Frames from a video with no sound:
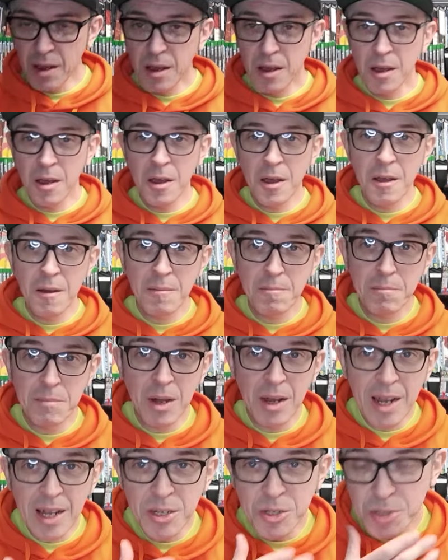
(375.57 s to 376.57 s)

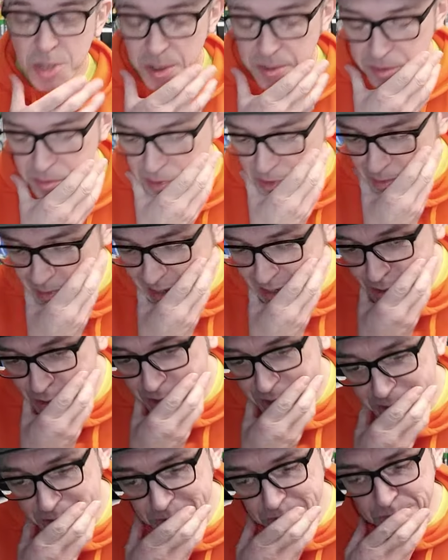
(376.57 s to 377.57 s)
My last honourable
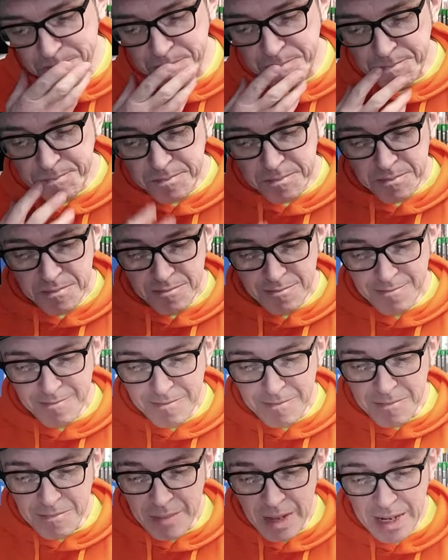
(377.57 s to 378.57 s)
mention,
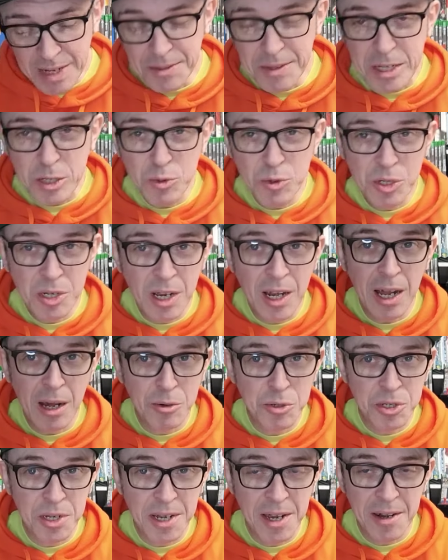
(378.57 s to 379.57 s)
and this was
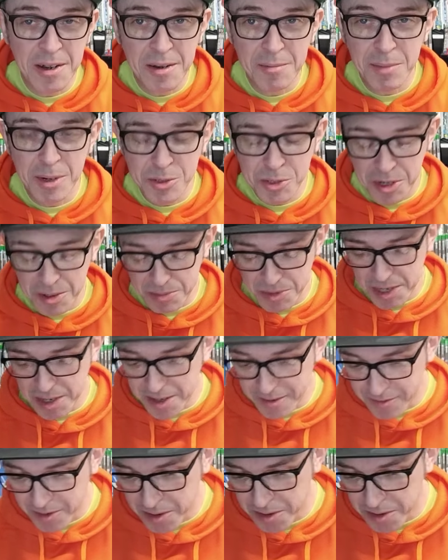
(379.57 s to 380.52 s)
close to getting in my top 10, I've